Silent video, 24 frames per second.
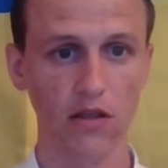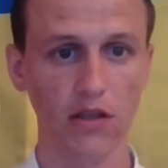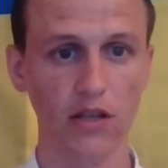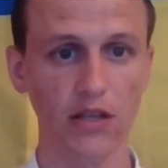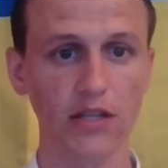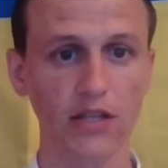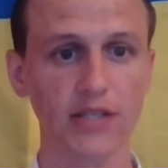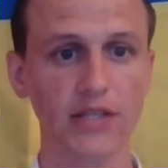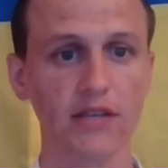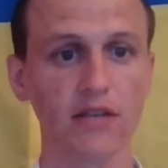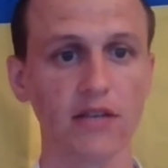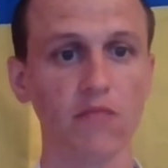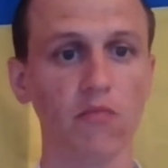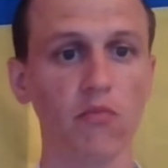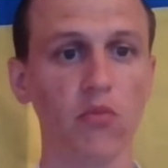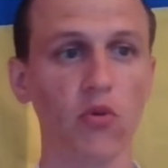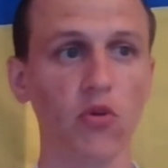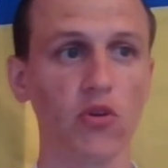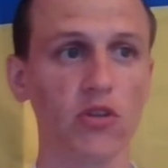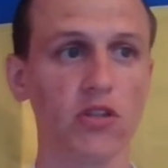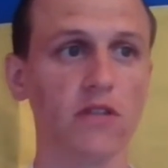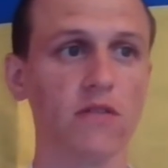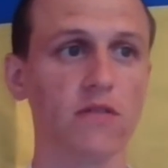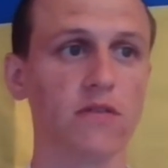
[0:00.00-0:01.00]
It is
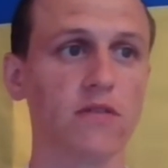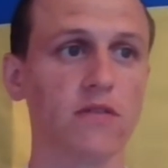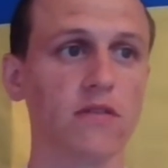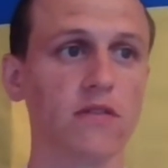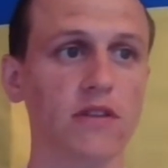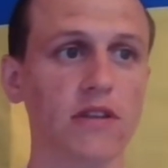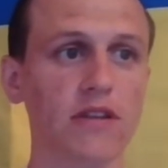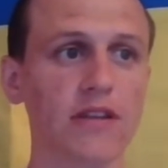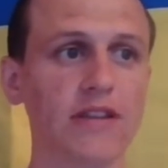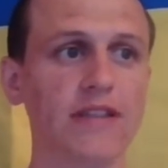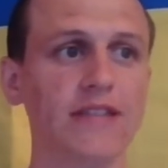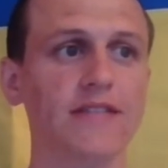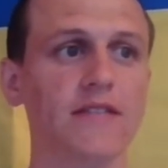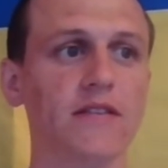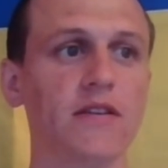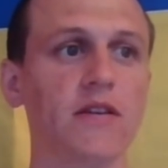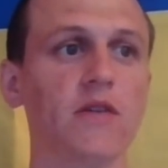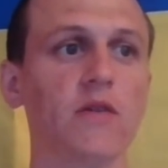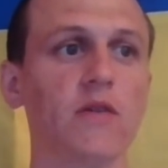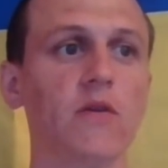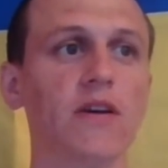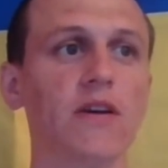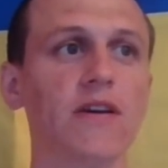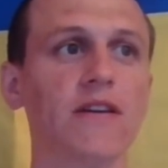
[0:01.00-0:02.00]
important and
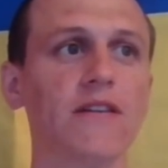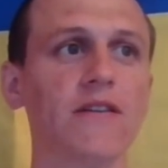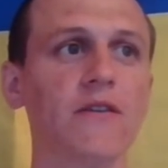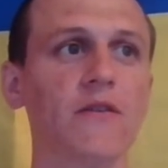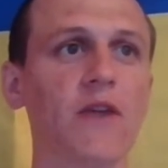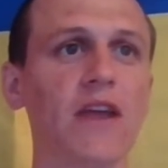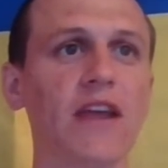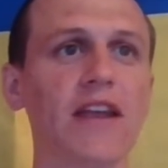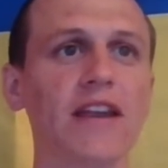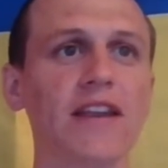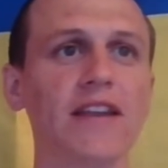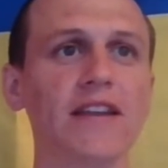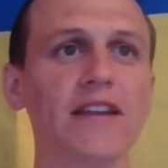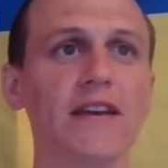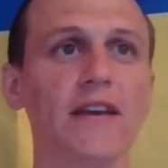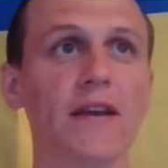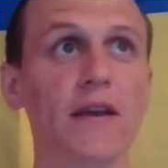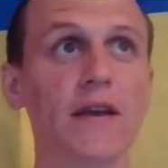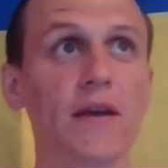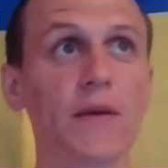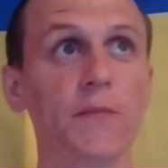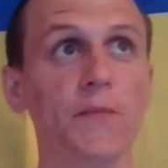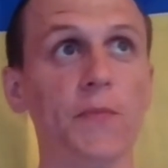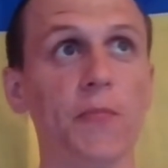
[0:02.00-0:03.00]
really
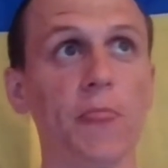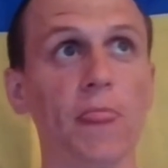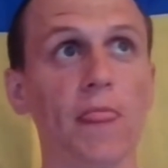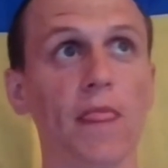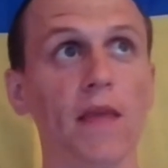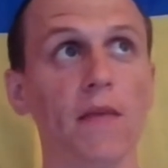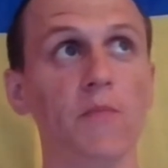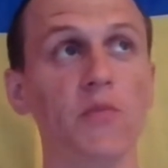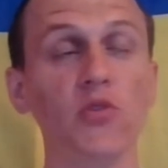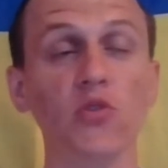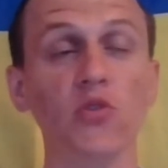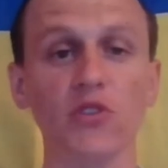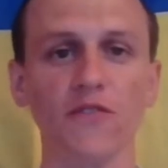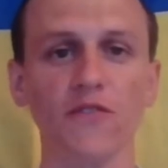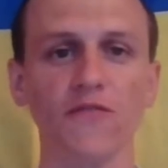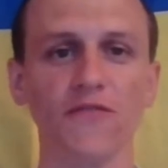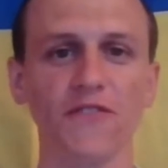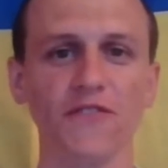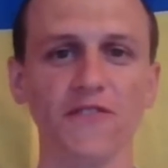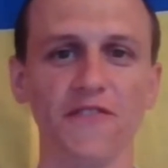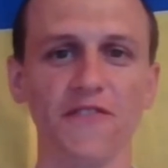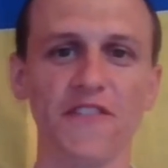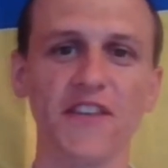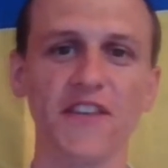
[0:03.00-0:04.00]

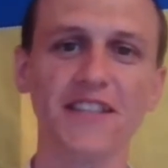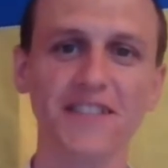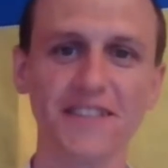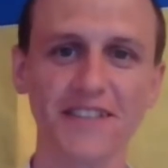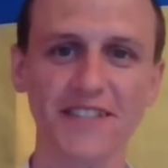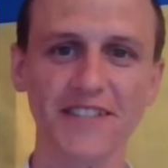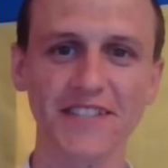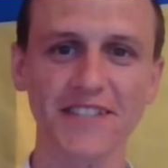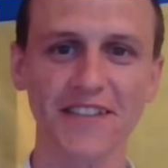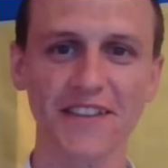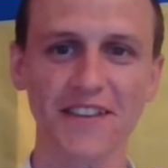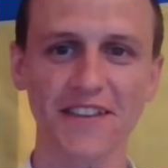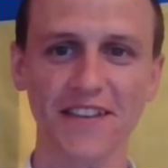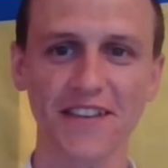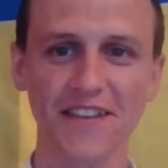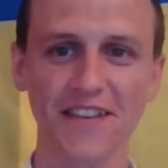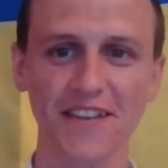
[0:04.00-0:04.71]
beautiful things.